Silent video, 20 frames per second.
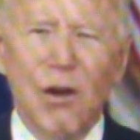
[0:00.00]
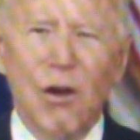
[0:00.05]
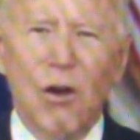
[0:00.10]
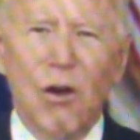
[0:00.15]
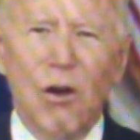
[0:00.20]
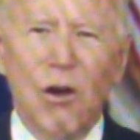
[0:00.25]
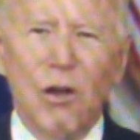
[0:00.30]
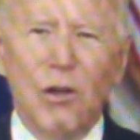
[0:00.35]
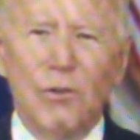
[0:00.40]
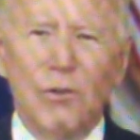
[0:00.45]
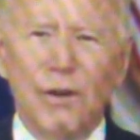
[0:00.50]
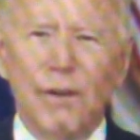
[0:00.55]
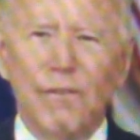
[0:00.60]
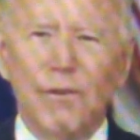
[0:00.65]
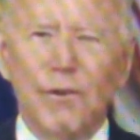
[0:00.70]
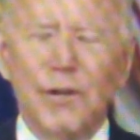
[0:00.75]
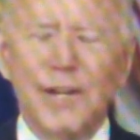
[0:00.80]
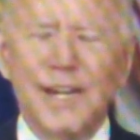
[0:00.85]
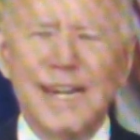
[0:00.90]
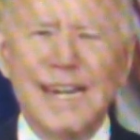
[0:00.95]
all or
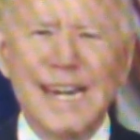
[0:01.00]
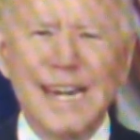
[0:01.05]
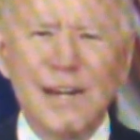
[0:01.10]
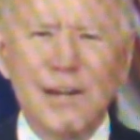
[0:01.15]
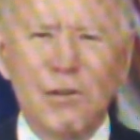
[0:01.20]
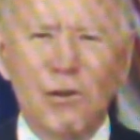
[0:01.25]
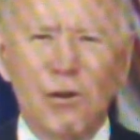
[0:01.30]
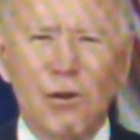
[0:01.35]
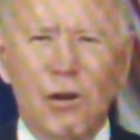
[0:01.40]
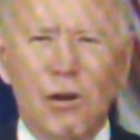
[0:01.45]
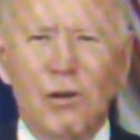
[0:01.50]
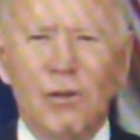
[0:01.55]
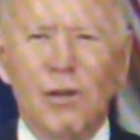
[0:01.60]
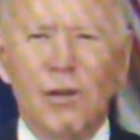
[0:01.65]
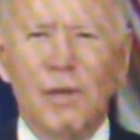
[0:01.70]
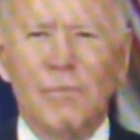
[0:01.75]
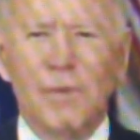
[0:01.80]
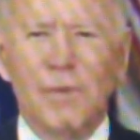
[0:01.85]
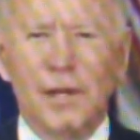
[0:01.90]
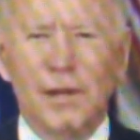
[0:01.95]
ever near all
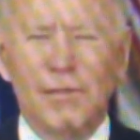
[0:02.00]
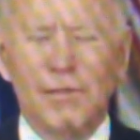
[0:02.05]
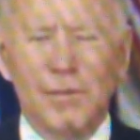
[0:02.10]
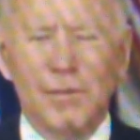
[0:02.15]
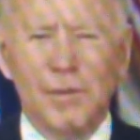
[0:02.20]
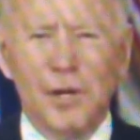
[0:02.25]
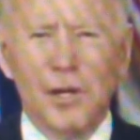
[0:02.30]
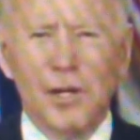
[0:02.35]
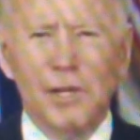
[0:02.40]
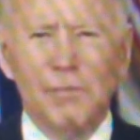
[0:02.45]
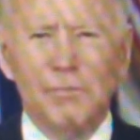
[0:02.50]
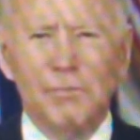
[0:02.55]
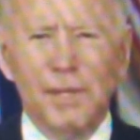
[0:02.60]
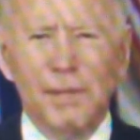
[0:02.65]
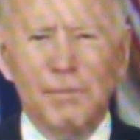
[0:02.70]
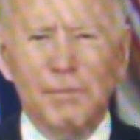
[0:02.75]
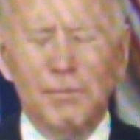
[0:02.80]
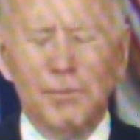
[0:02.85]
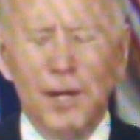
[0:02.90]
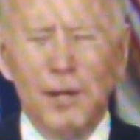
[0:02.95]
of the American
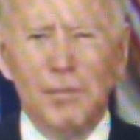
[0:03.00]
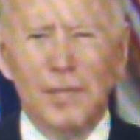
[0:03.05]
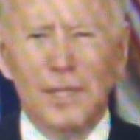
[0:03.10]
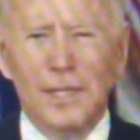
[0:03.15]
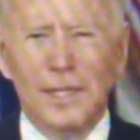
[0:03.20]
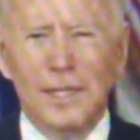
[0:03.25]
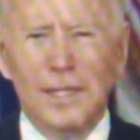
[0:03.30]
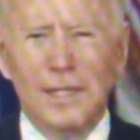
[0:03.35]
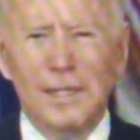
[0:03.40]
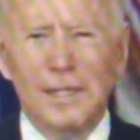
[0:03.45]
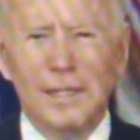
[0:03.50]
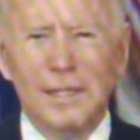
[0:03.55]
public.